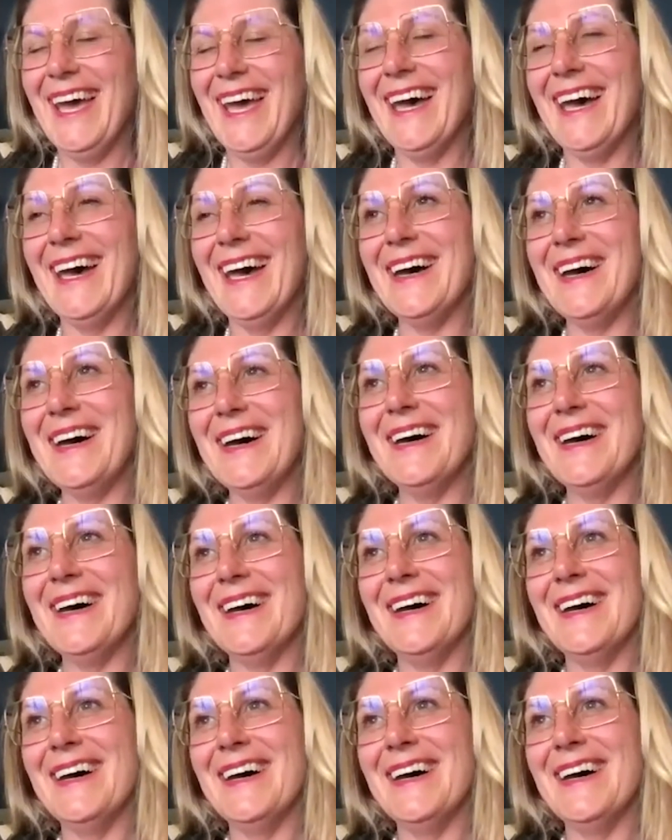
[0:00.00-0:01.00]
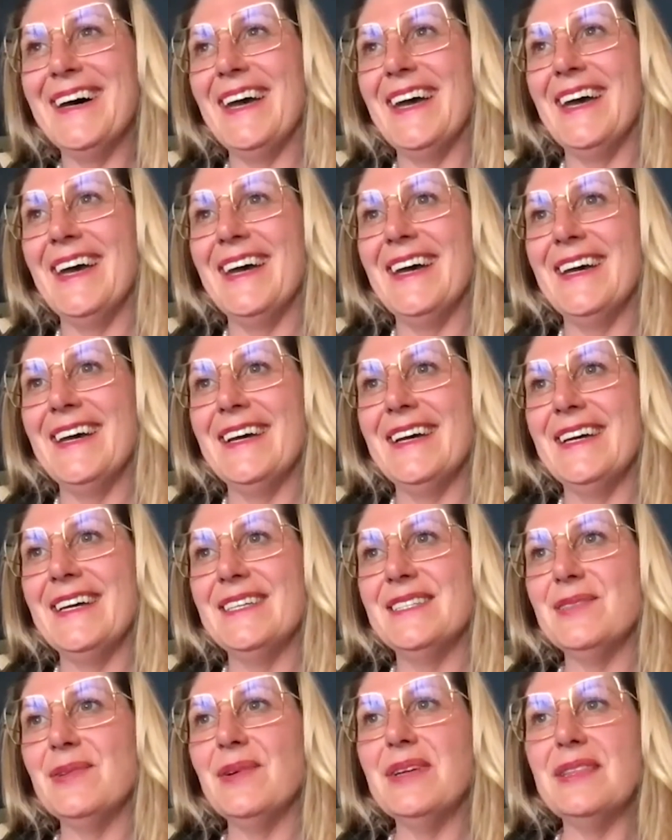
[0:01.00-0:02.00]
uh
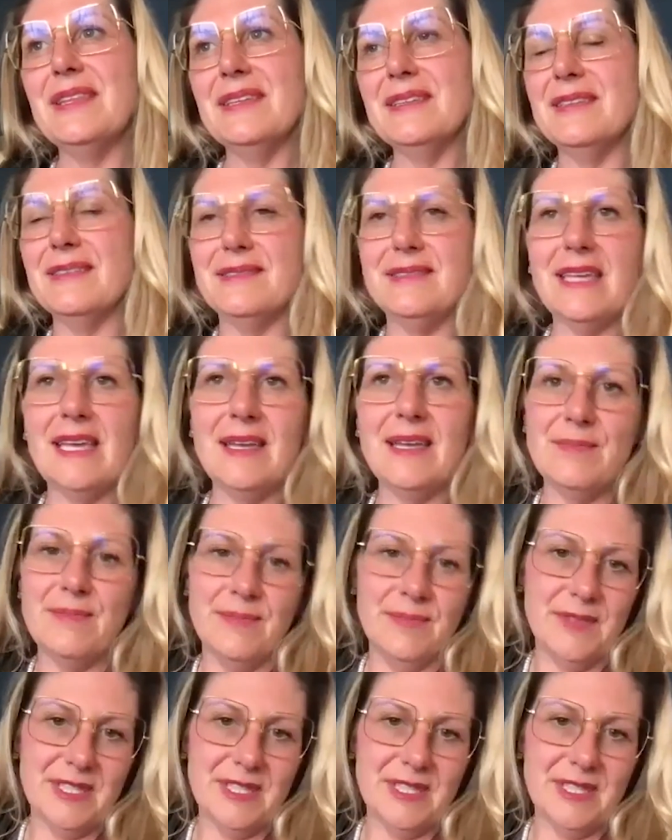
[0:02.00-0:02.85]
so I think the same